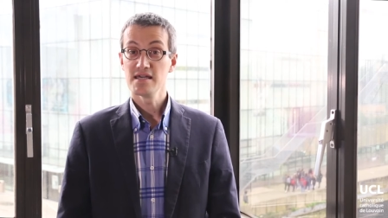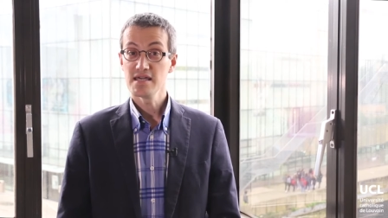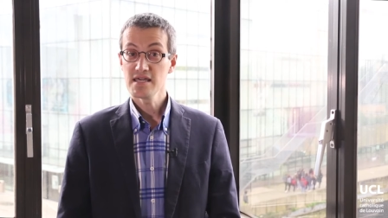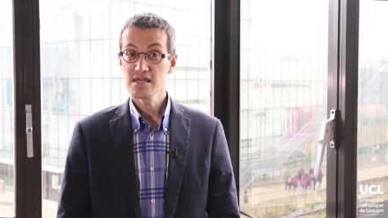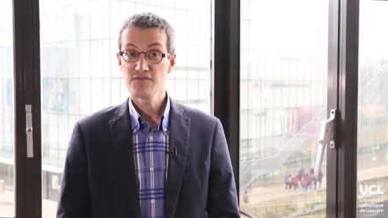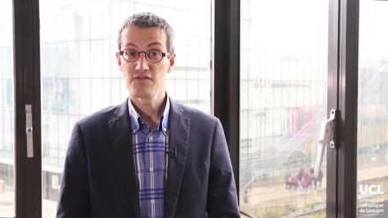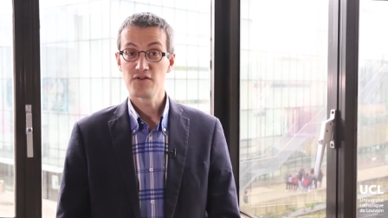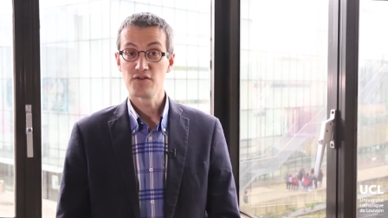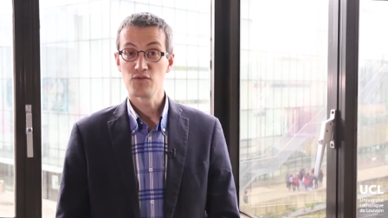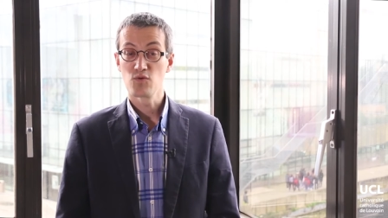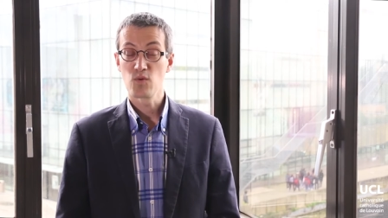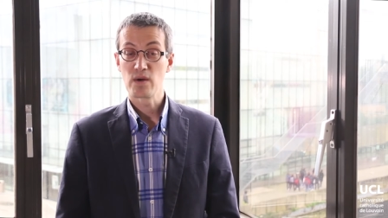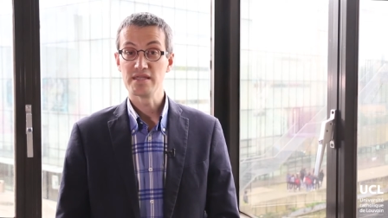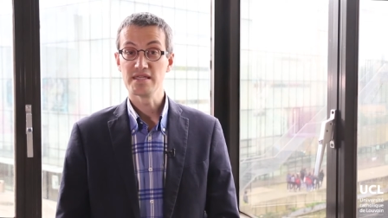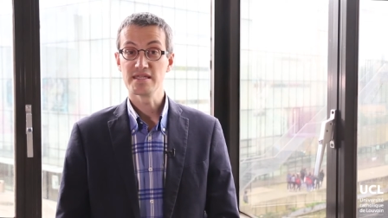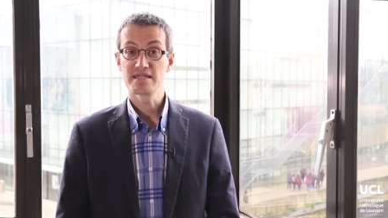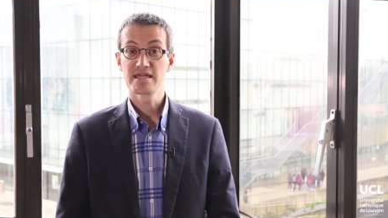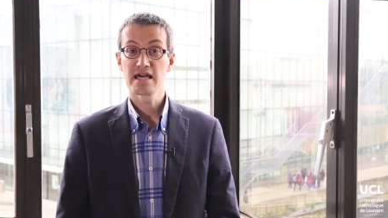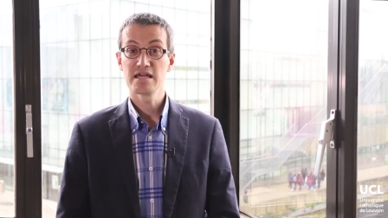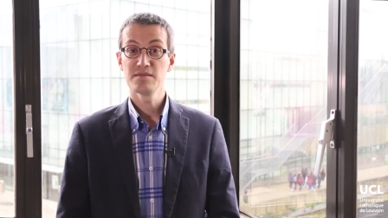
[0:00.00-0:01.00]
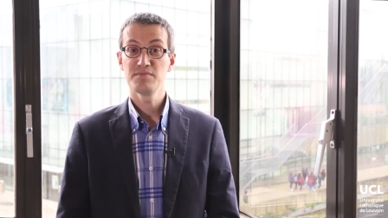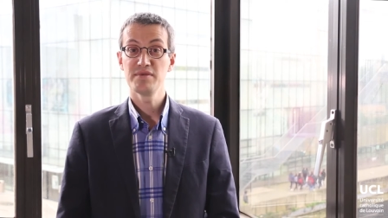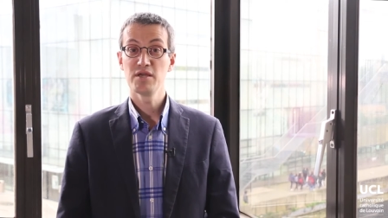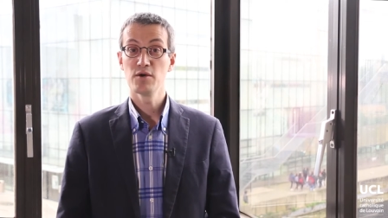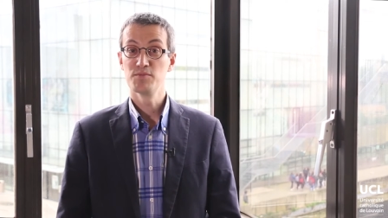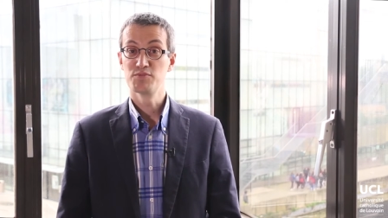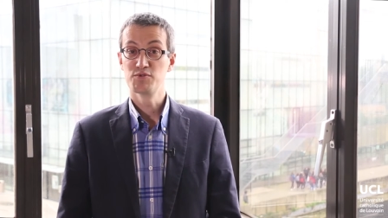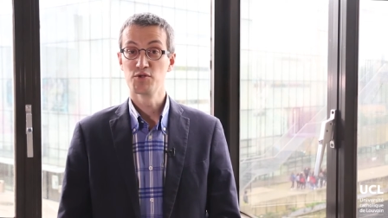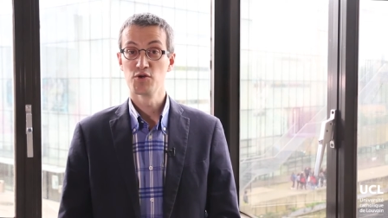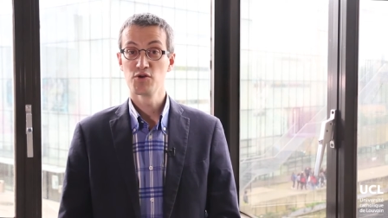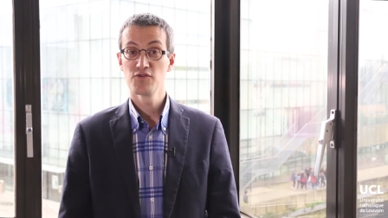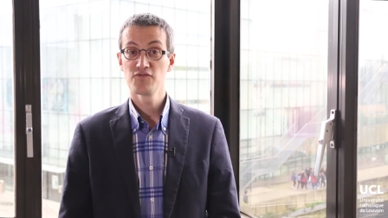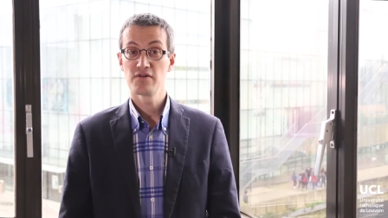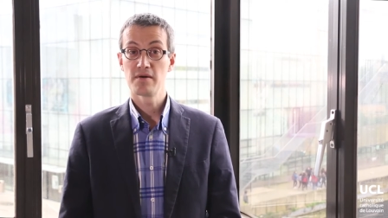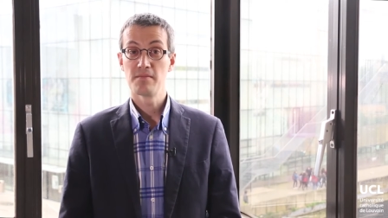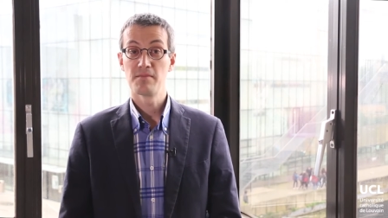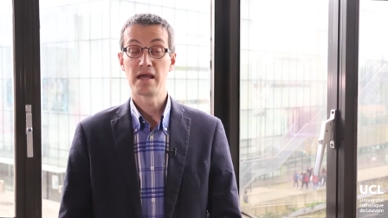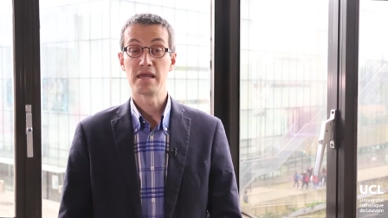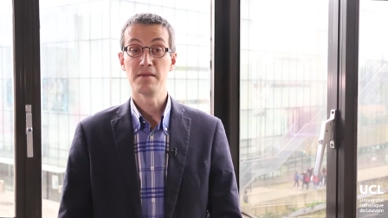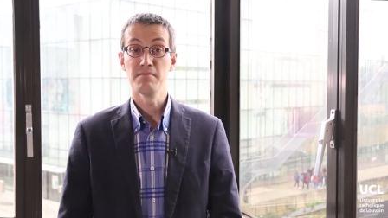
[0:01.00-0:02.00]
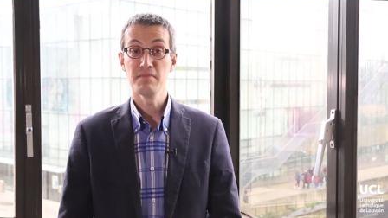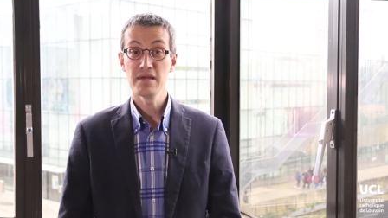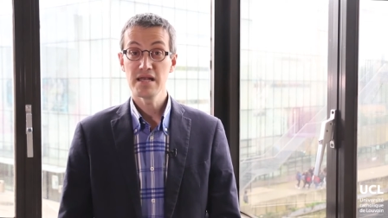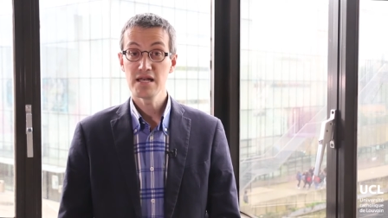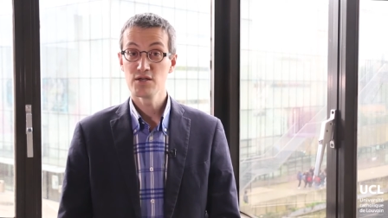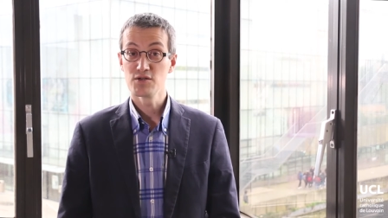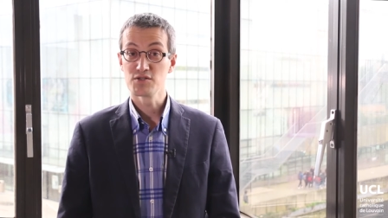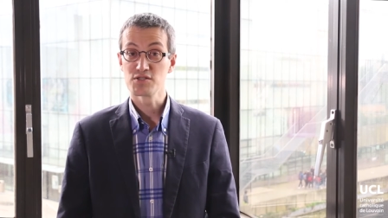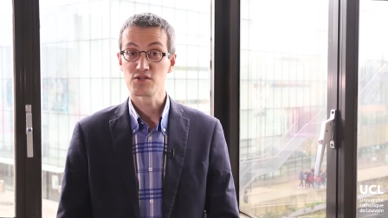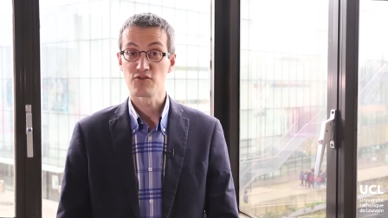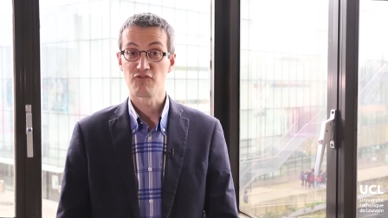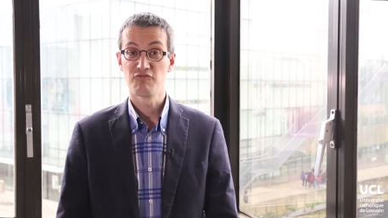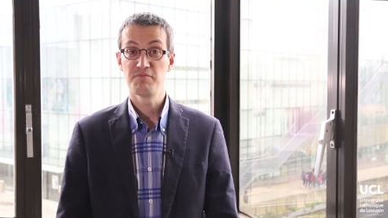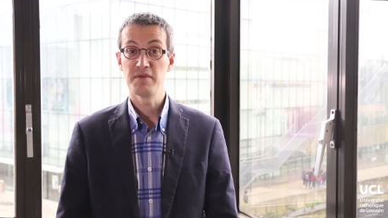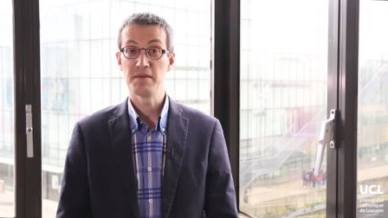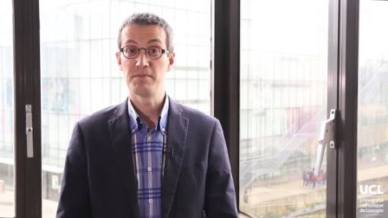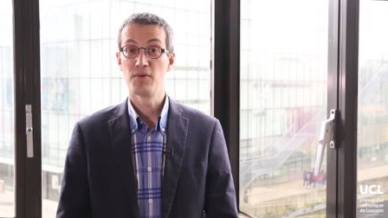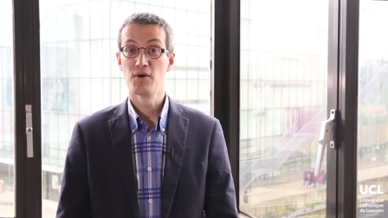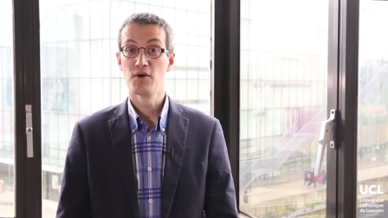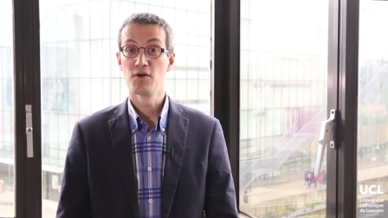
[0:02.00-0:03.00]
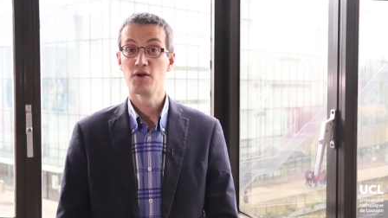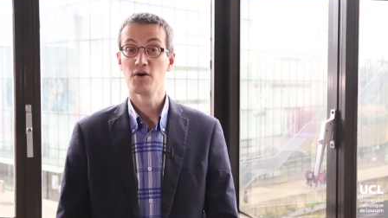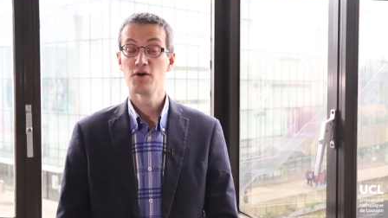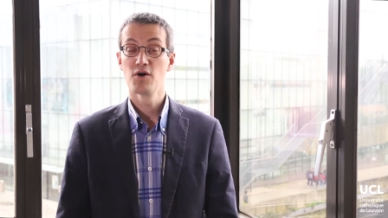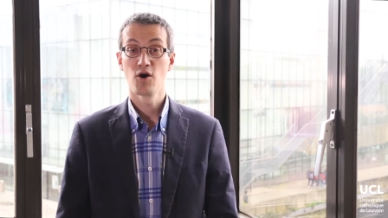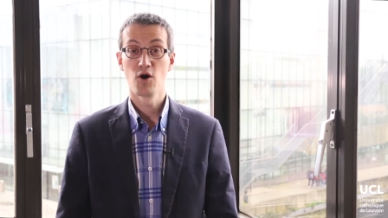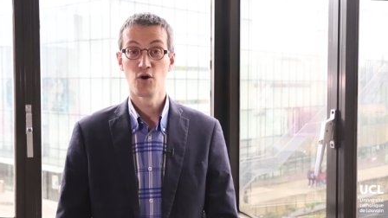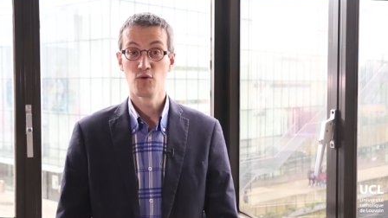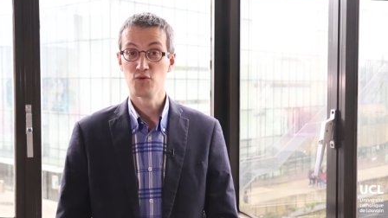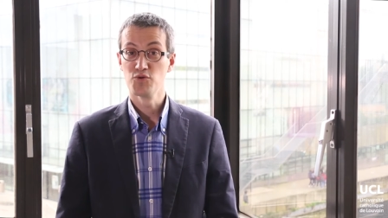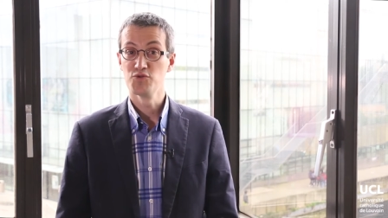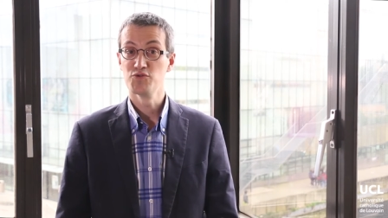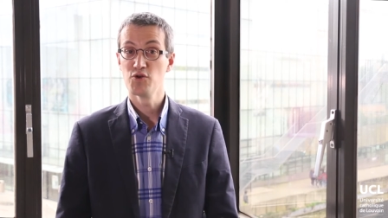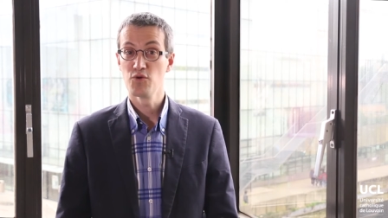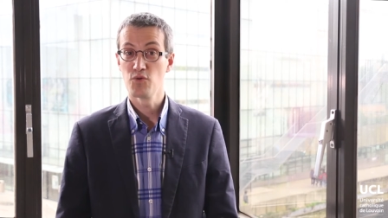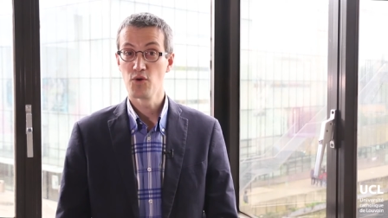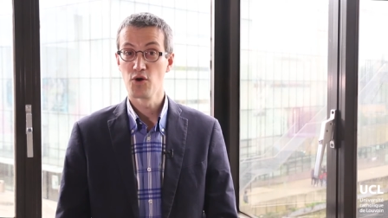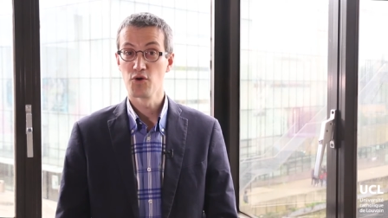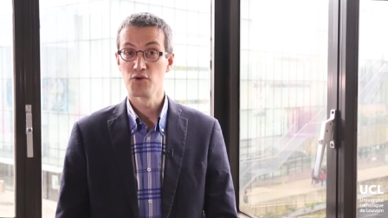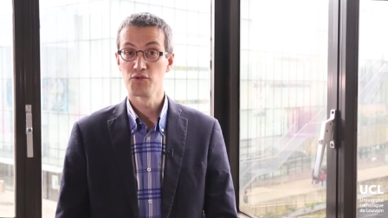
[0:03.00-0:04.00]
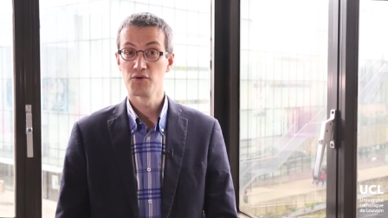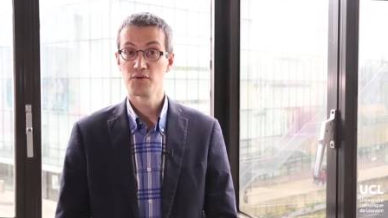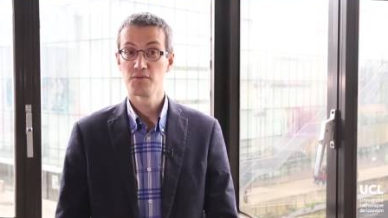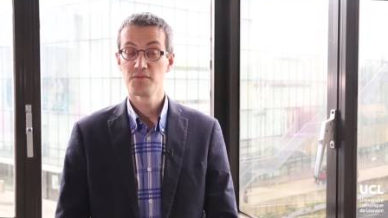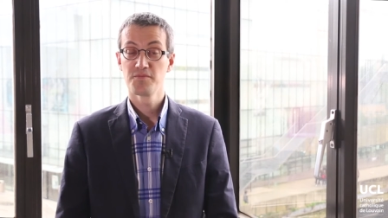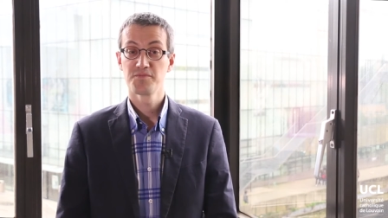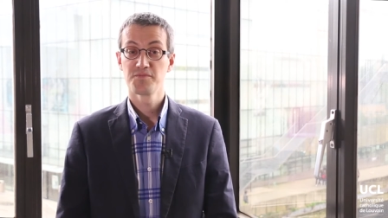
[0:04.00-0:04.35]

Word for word: even when it can be observed by millions of people around the world.